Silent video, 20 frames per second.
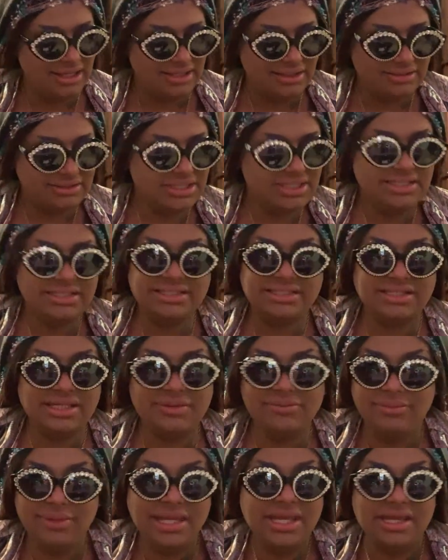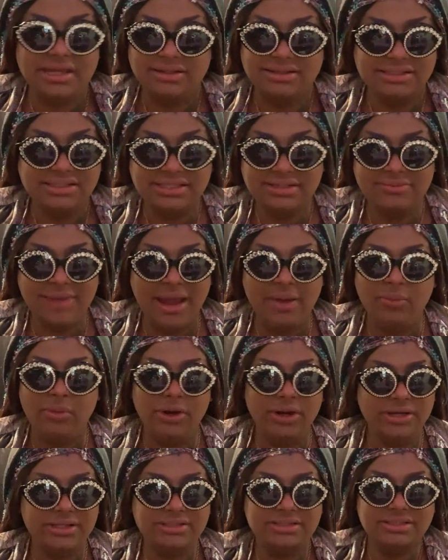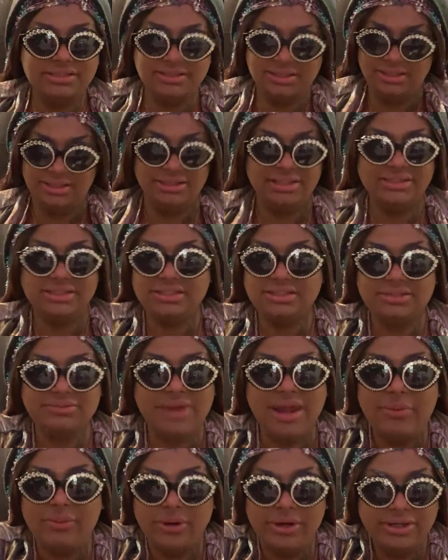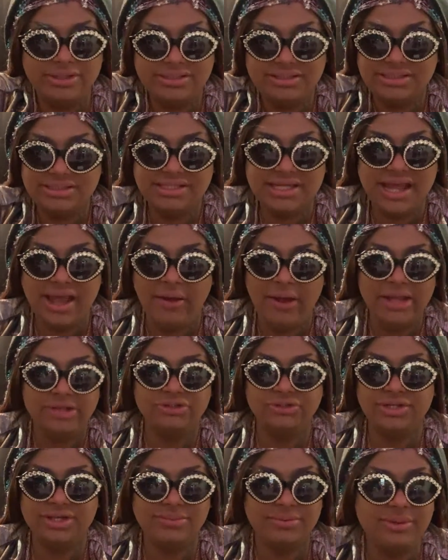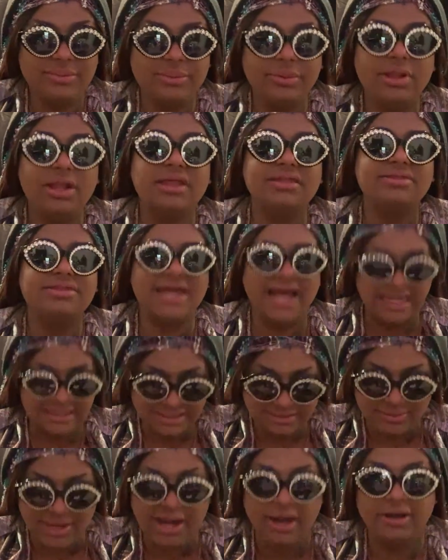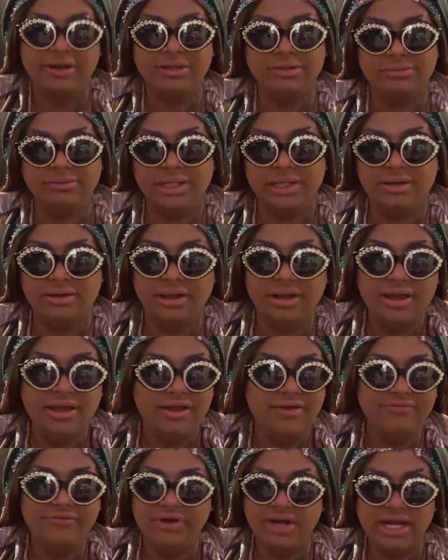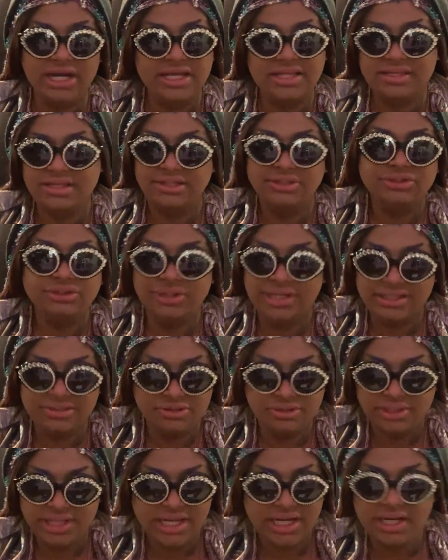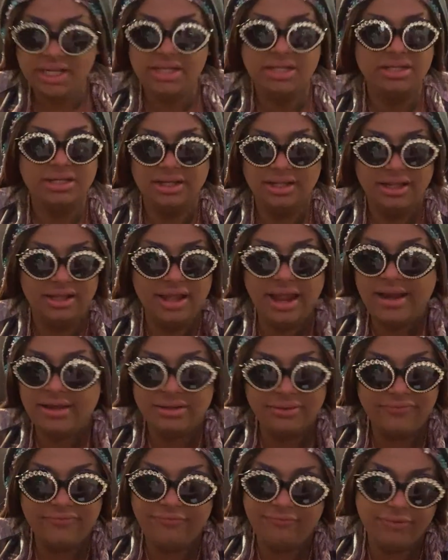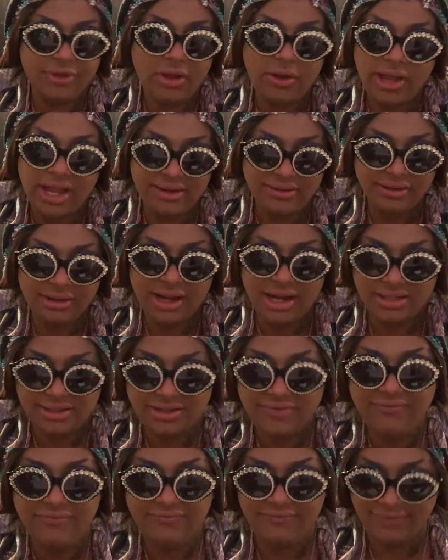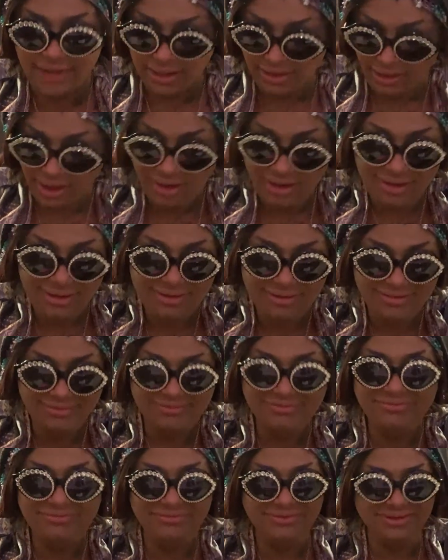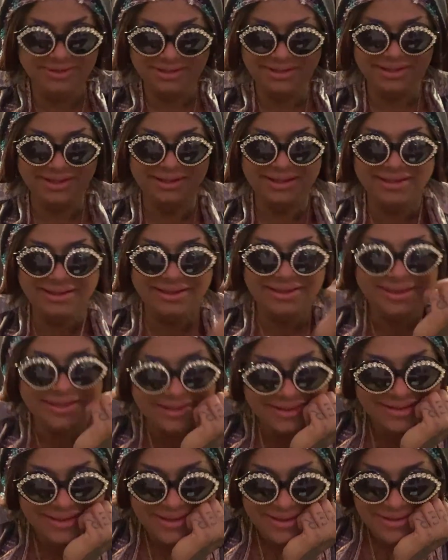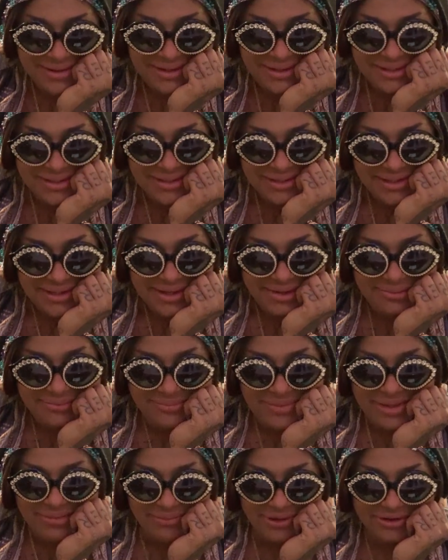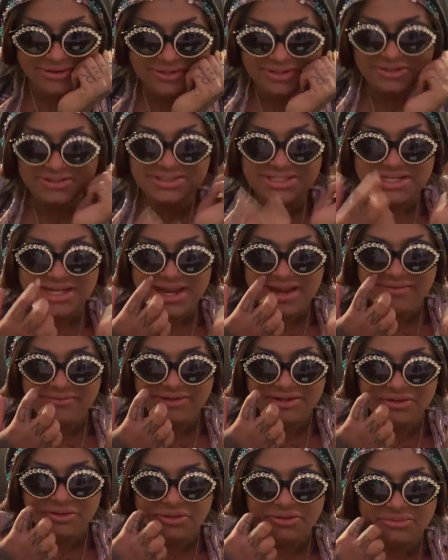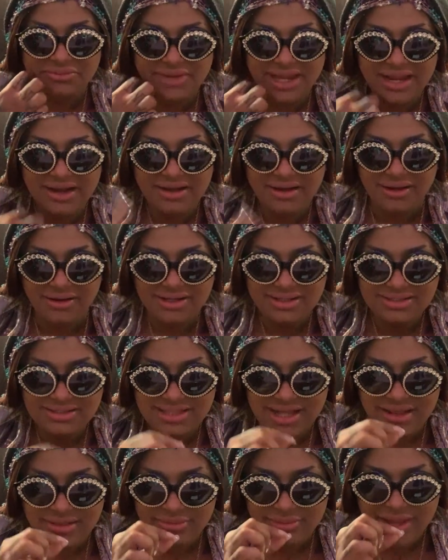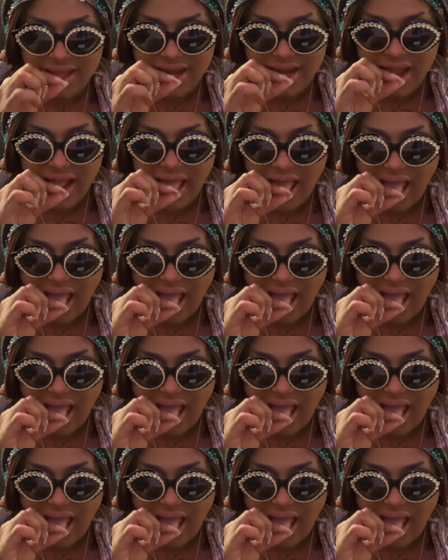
just see me, see my words, listen to my words, see how I treat people. That's my argument for anything trans related. And go ahead and kindly fuck off. A meme earlier today of an old man on his deathbed,